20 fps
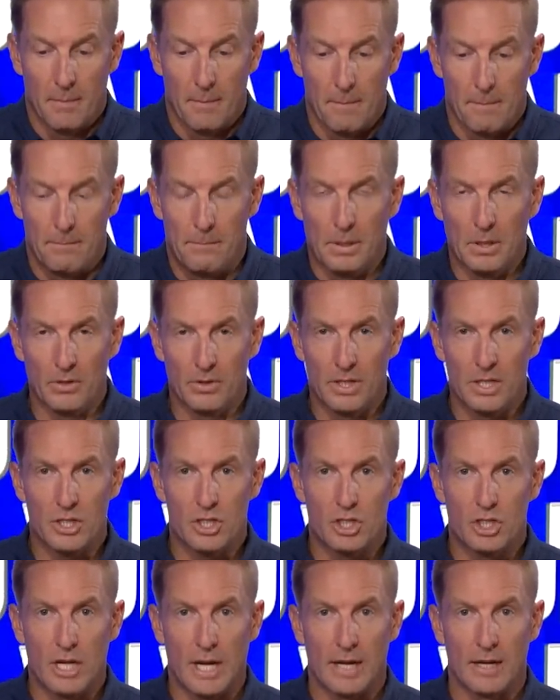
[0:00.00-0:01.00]
built this
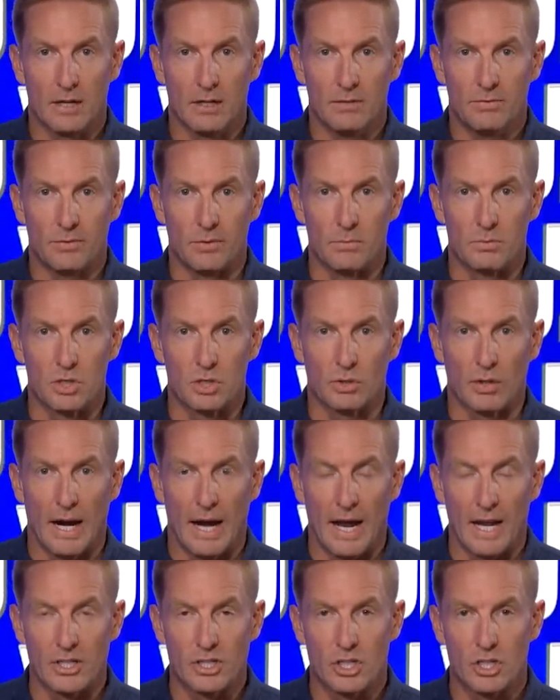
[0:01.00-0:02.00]
channel from
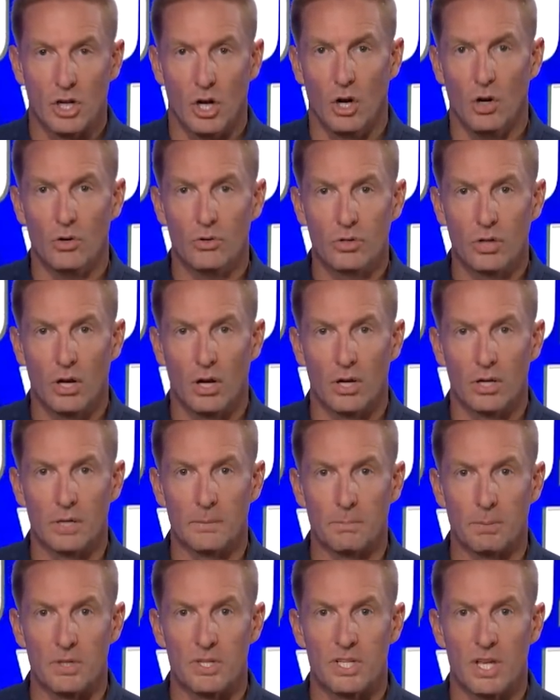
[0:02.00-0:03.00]
scratch, owned
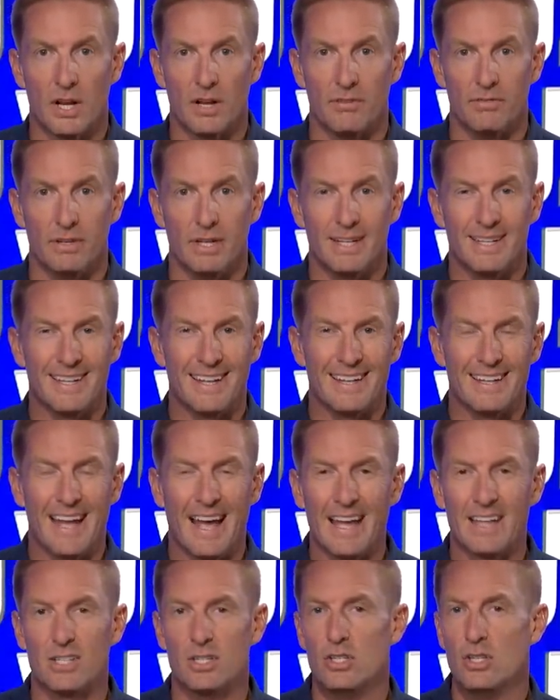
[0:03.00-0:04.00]
100% of it, and
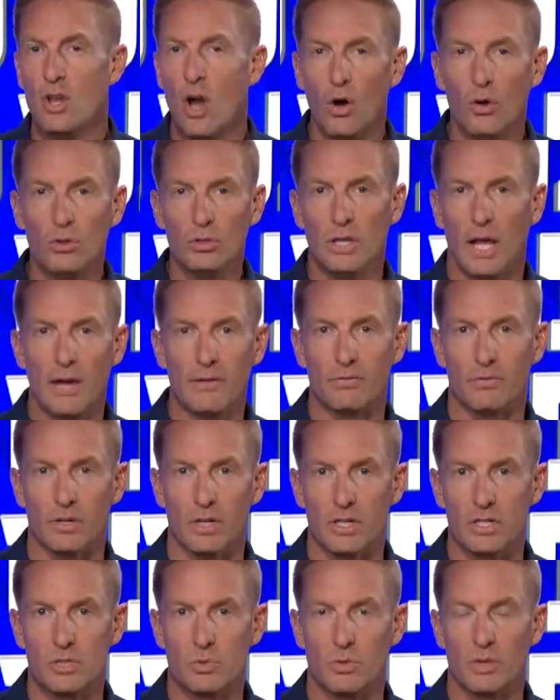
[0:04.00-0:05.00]
had no
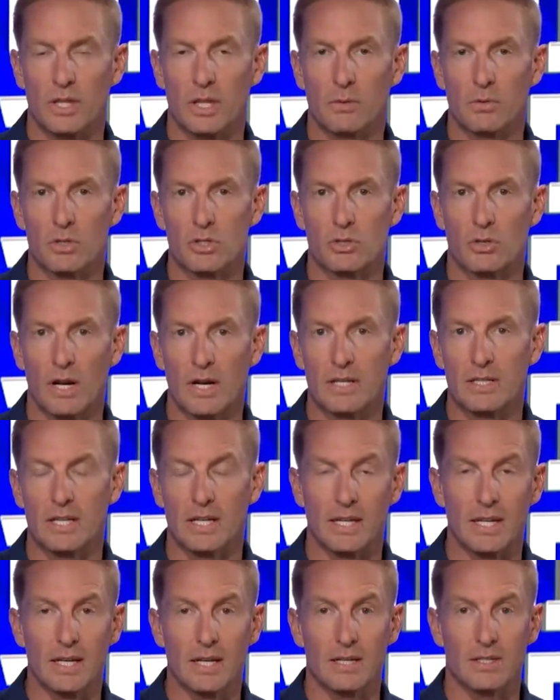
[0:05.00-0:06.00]
leverage when they were trying to
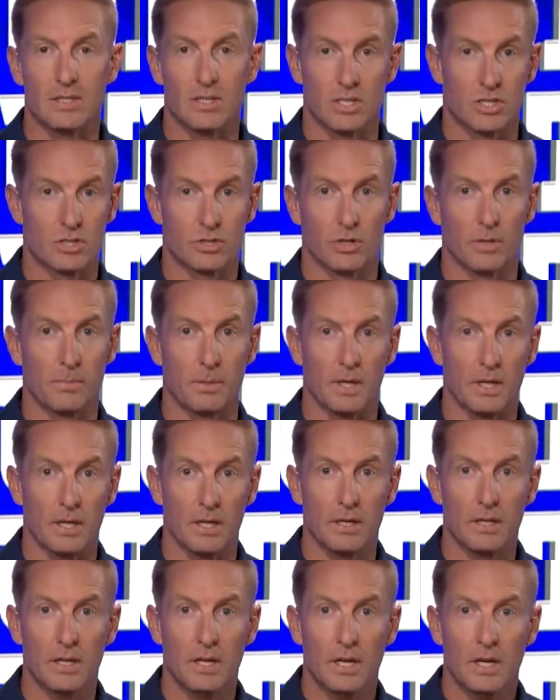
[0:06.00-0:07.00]
get it
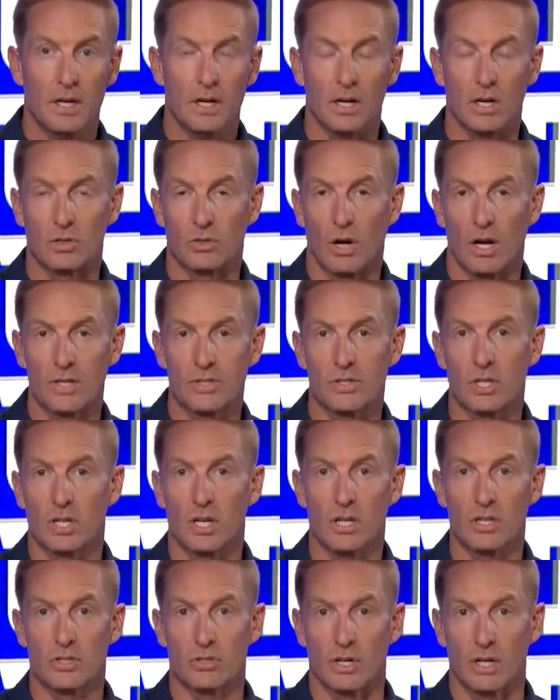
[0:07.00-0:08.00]
distributed across the
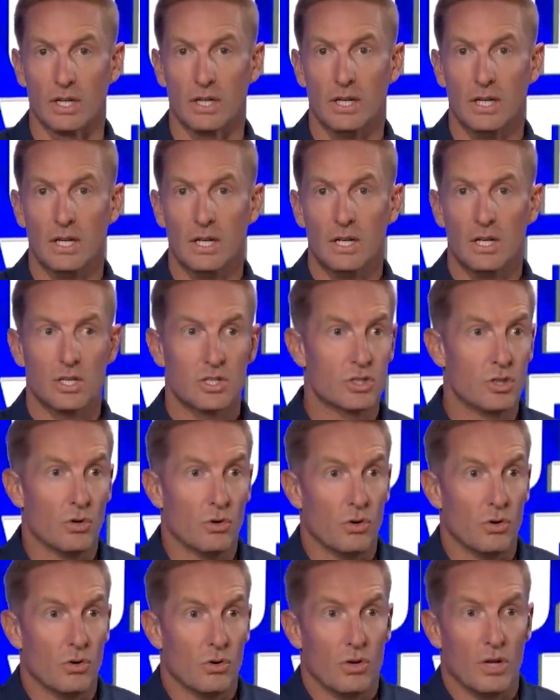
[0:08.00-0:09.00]
country.
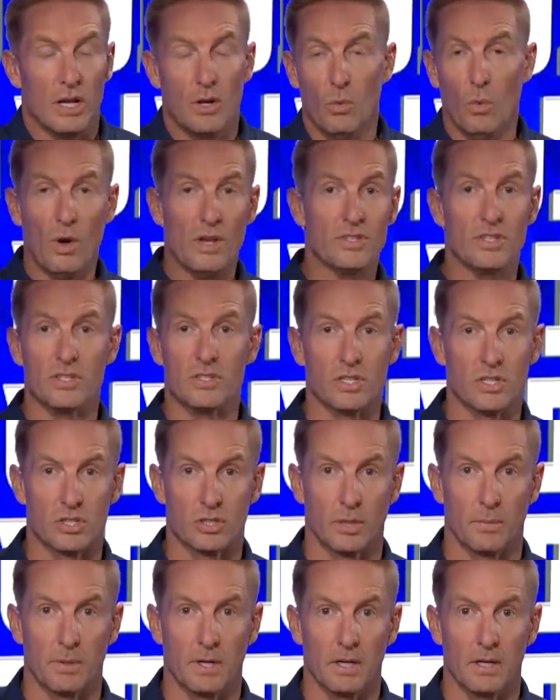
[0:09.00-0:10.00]
So it wasn't
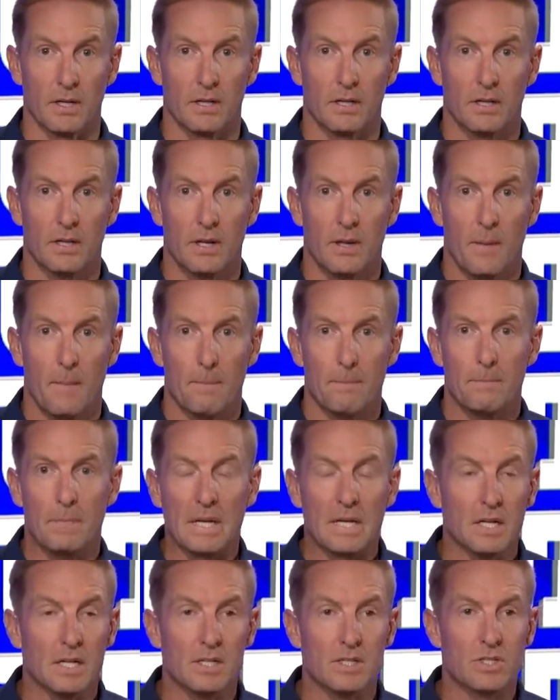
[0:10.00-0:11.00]
distributed
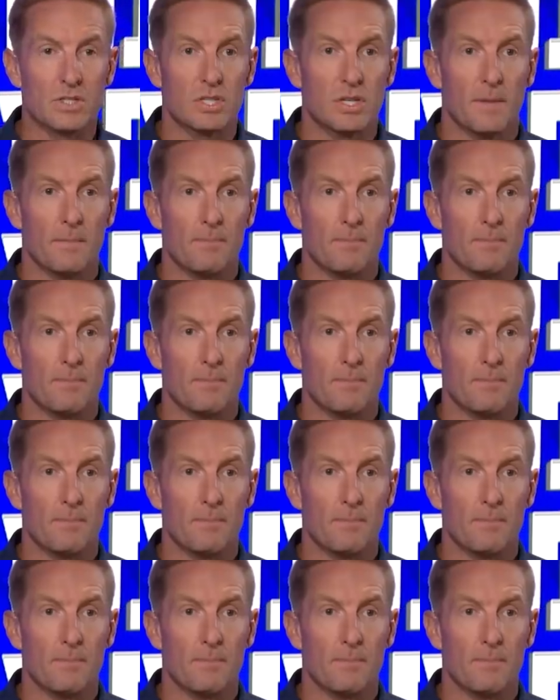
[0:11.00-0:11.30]
because